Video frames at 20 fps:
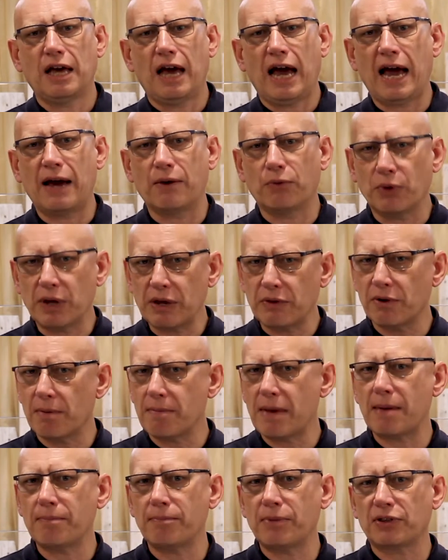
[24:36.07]
and we
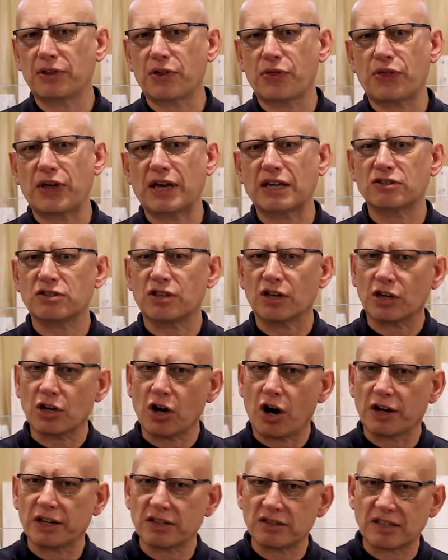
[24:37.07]
remember the things that
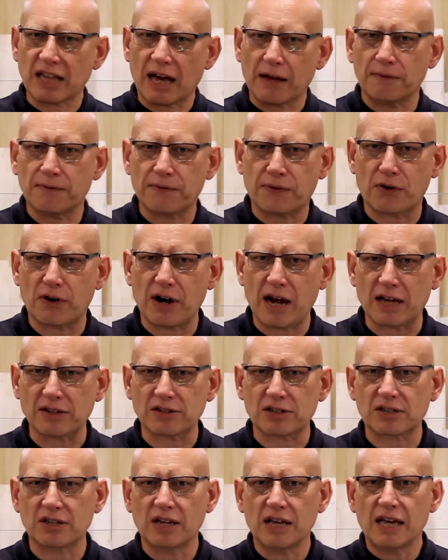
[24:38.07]
God has done for
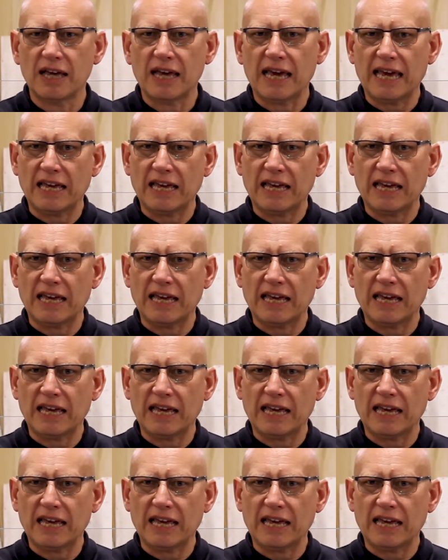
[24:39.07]
us,